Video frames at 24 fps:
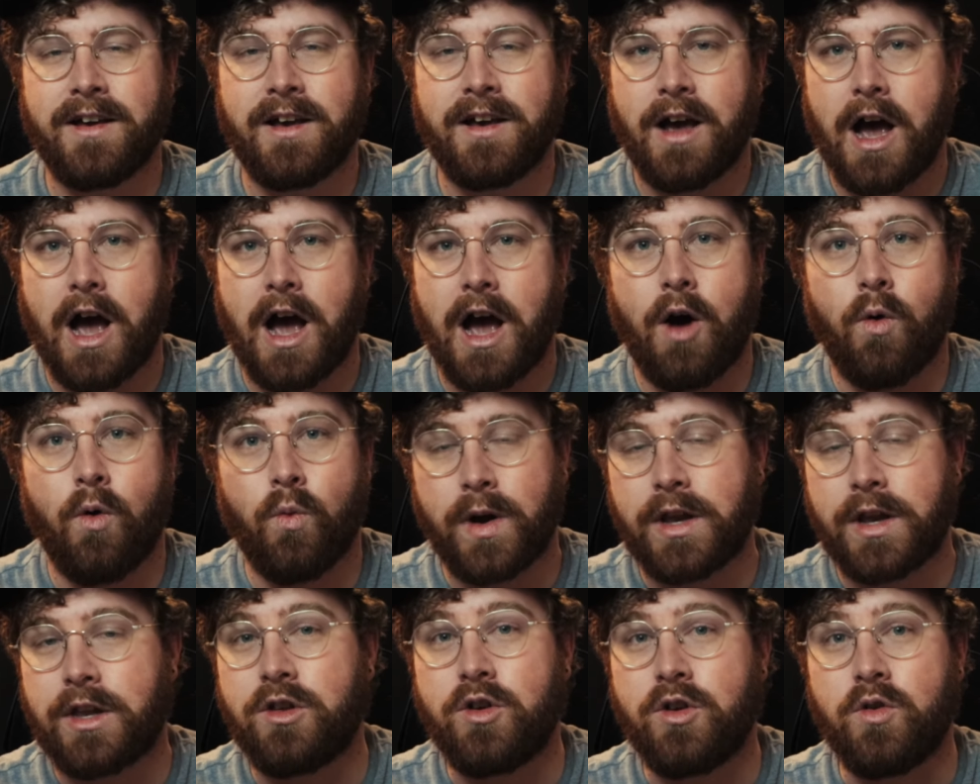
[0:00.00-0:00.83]

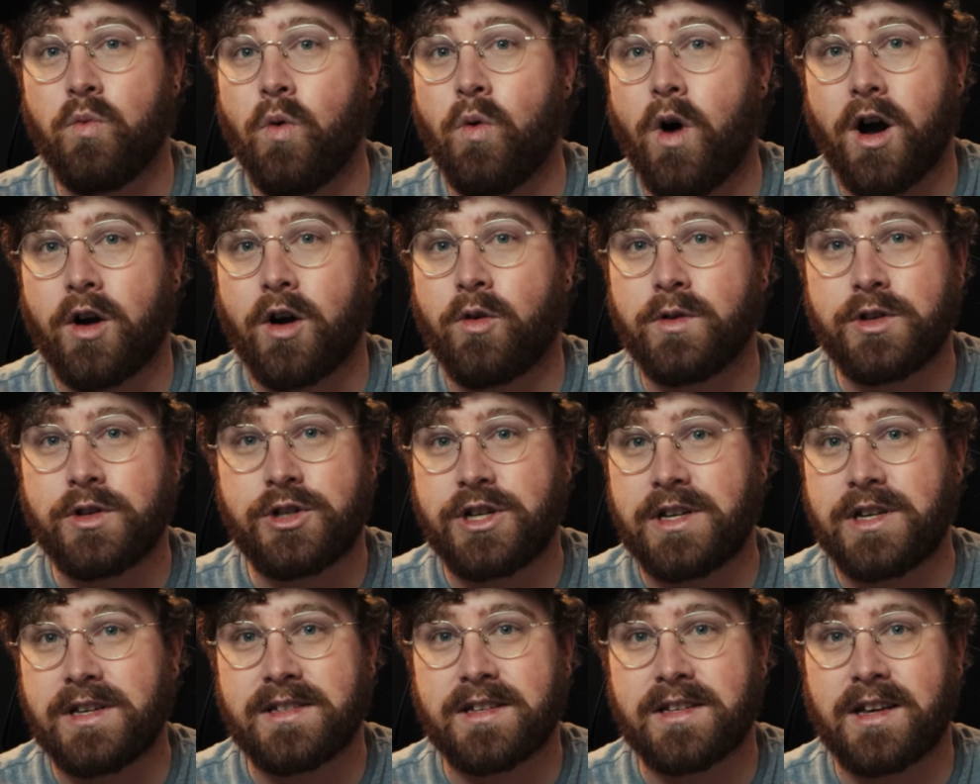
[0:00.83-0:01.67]
when you walk with
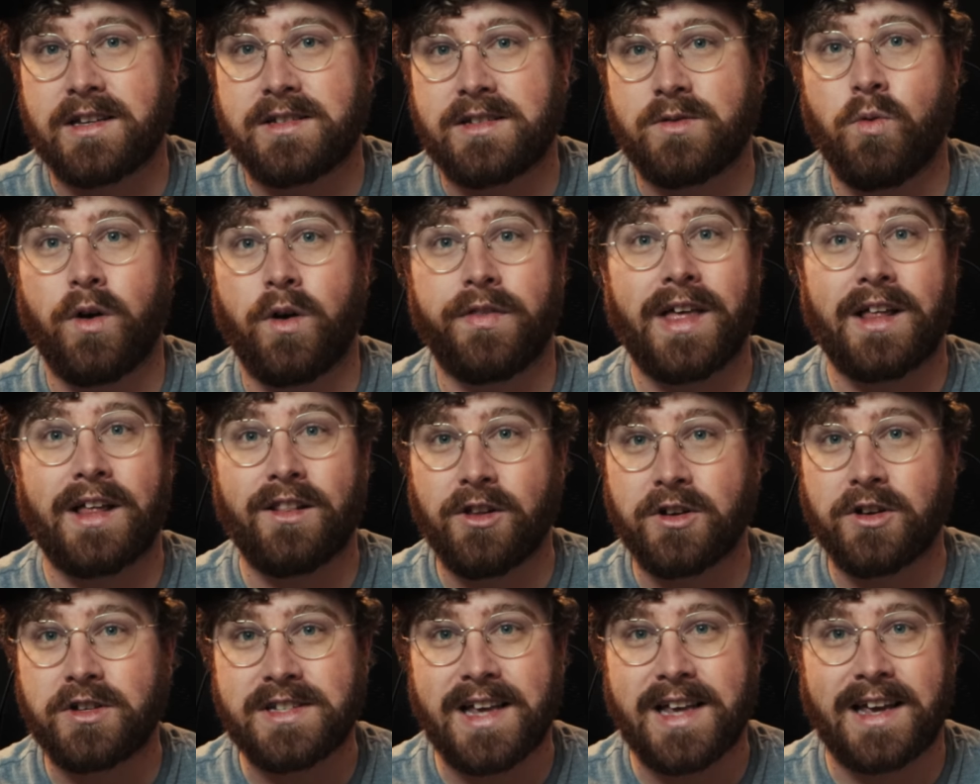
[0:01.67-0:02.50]
Jesus, what that
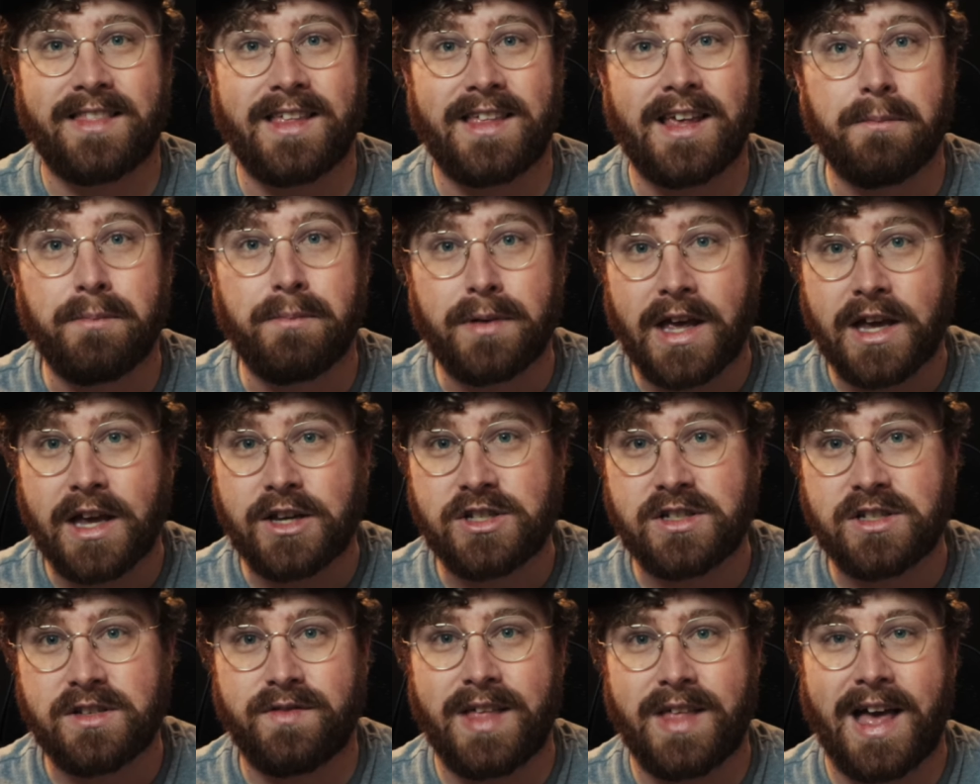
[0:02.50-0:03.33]
looks like, the
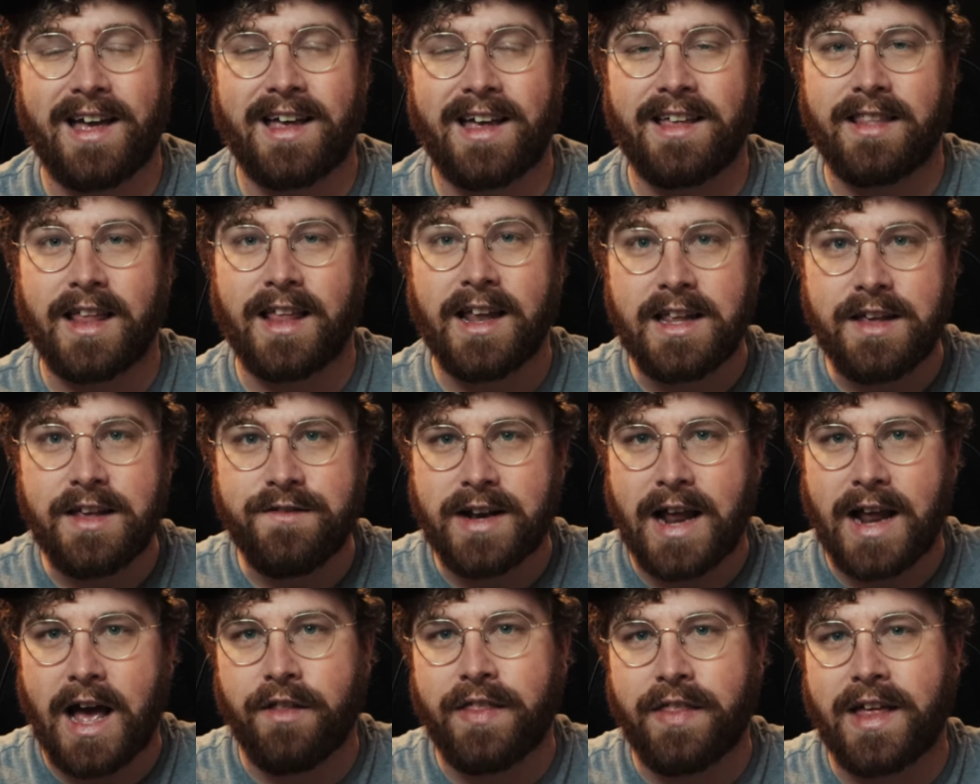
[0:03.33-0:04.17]
implications of that, and then even
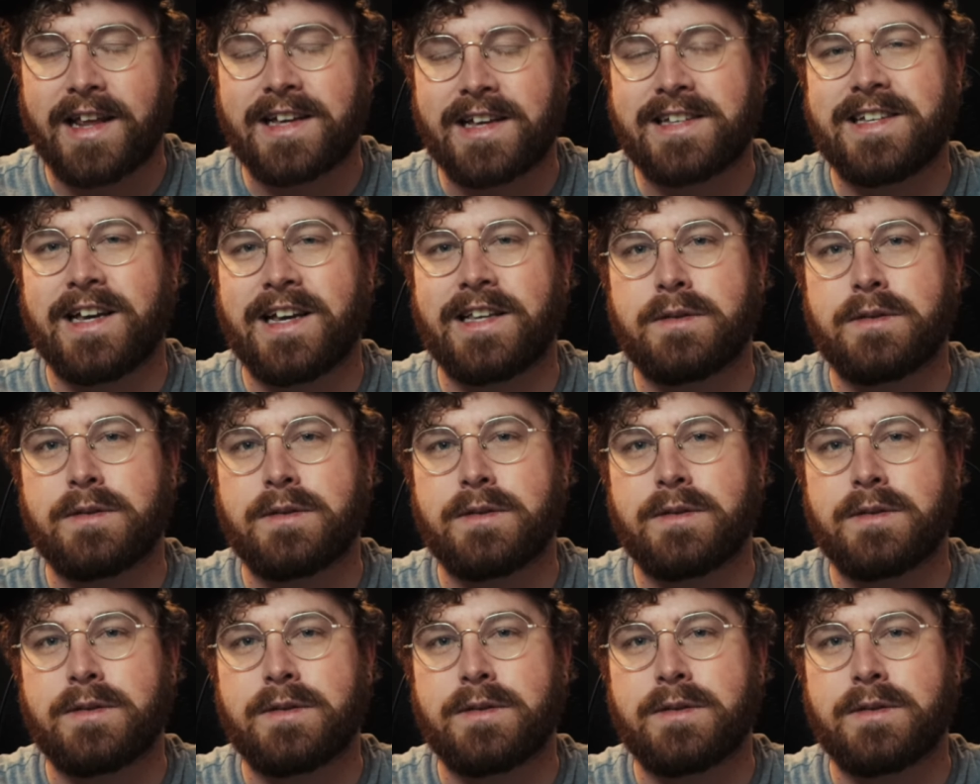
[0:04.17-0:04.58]
how that extends